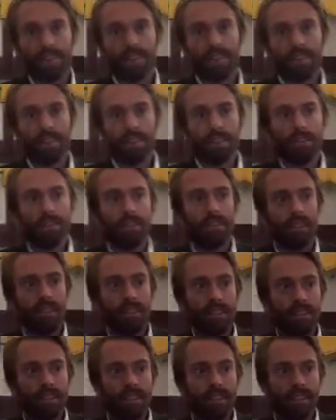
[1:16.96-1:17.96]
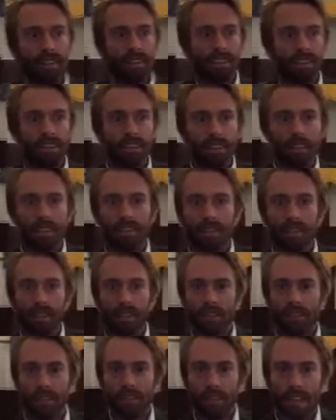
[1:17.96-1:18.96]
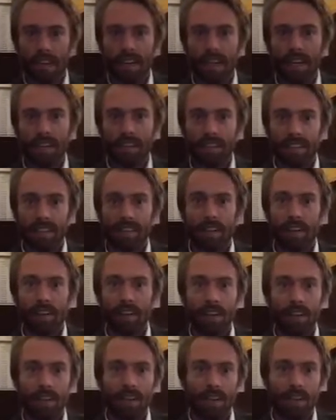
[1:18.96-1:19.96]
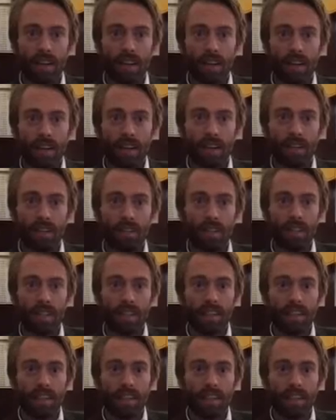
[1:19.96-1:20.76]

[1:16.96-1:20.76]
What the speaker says: So there's multiple dynamics going on.